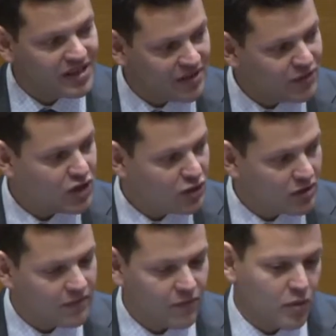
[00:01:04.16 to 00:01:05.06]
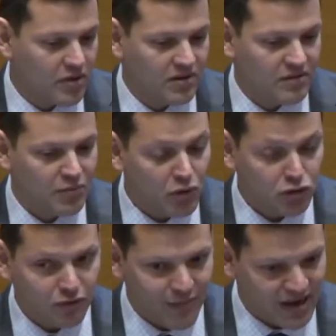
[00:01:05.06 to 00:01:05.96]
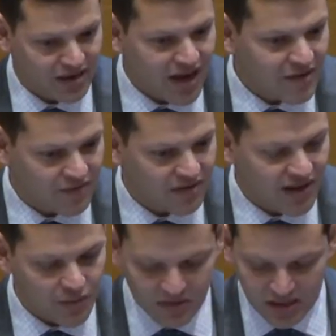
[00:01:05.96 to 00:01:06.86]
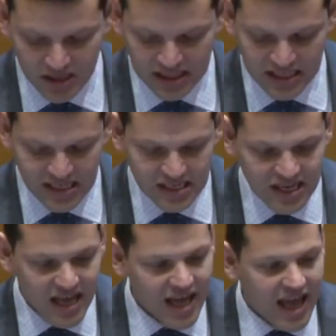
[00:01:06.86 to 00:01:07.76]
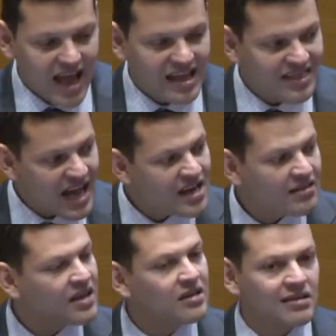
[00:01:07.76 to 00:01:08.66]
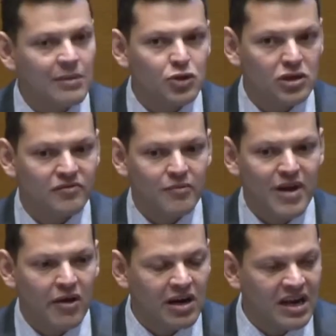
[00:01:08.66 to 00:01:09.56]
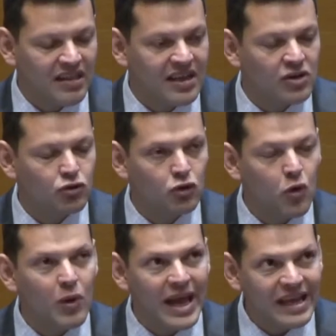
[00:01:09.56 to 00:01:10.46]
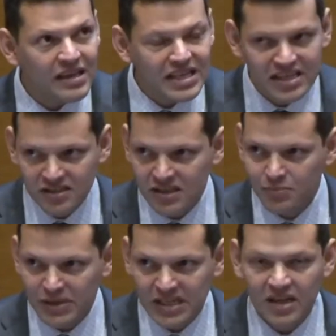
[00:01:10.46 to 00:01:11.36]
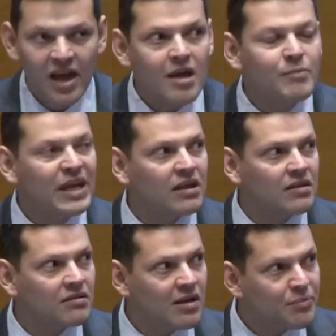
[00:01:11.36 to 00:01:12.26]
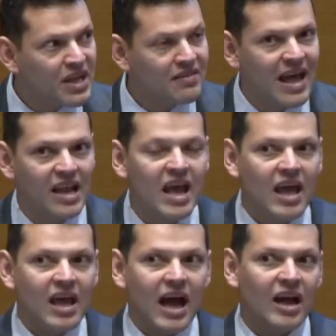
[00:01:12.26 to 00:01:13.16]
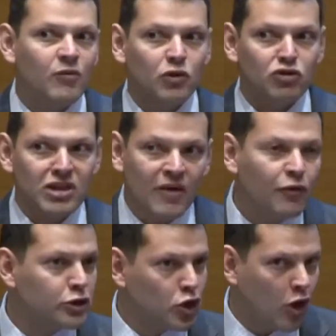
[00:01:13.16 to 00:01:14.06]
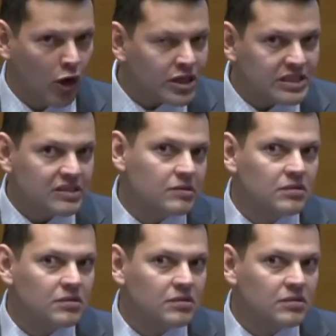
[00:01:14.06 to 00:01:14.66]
lived here for most of my life since I was a little kid, that is a conception of America that is so alien to me because it's something that I was never taught,